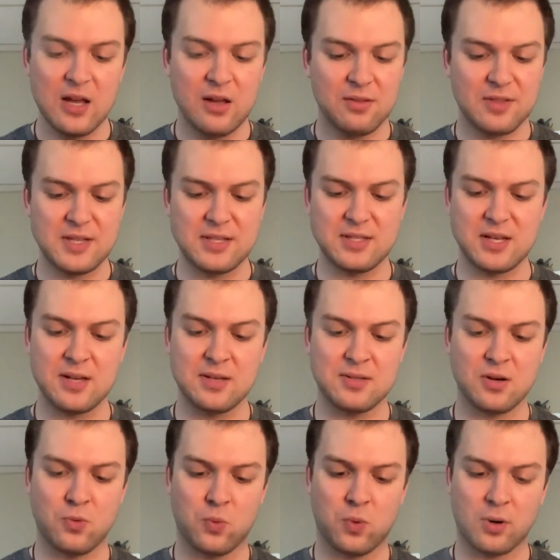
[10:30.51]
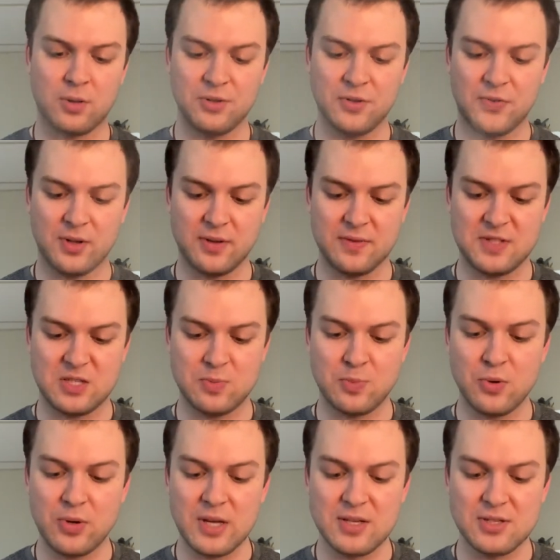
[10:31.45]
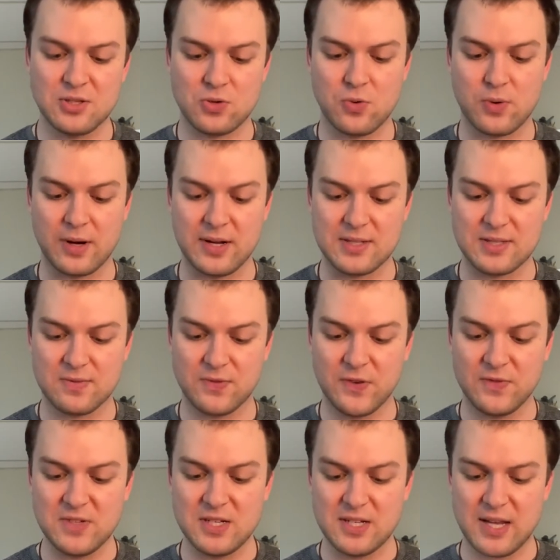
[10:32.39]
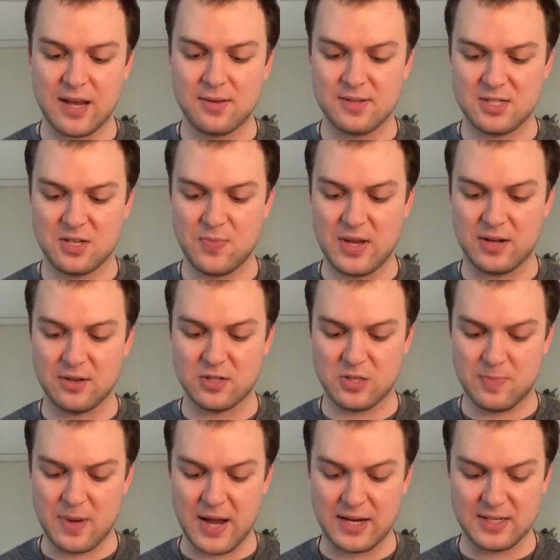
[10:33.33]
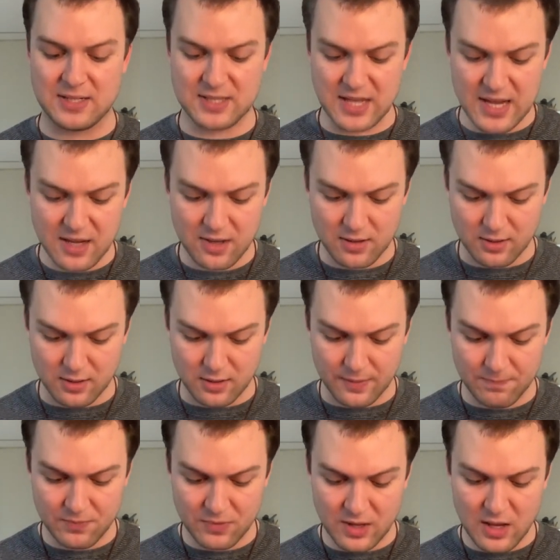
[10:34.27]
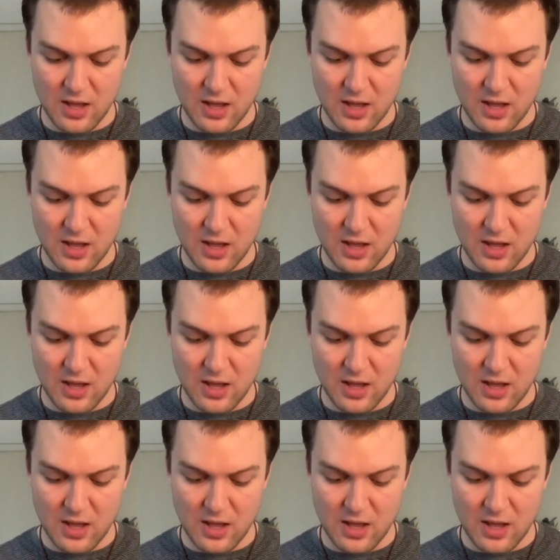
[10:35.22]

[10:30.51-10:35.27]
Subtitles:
This is A World Full of Spooky Stories, 50 Tales to Make Your Spine Tingle